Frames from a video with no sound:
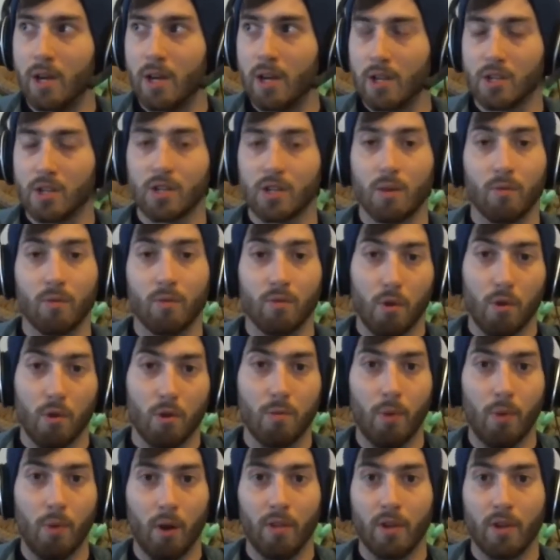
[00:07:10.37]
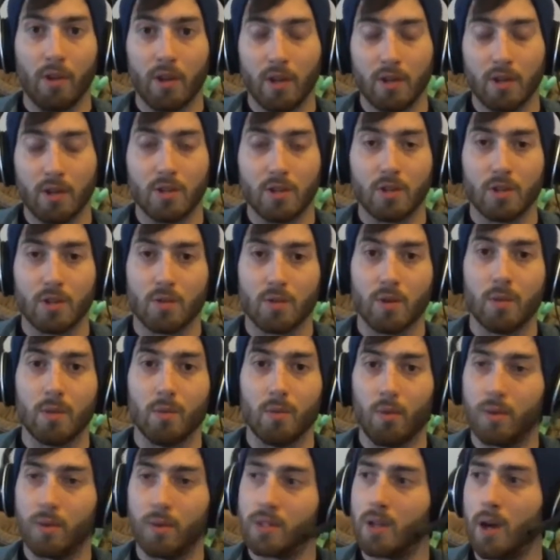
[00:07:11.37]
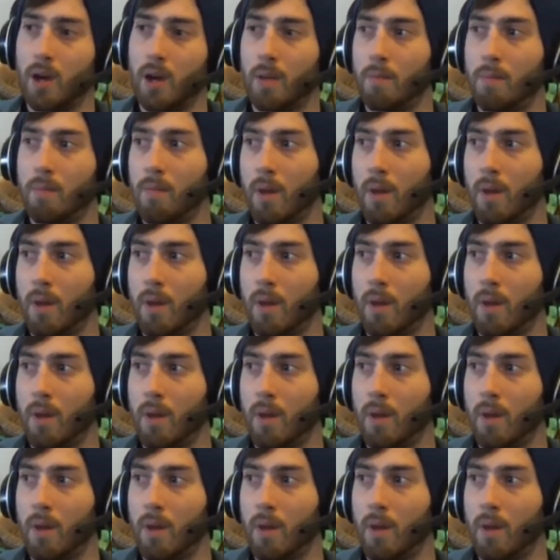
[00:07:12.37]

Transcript: some robot that can just stream all the time.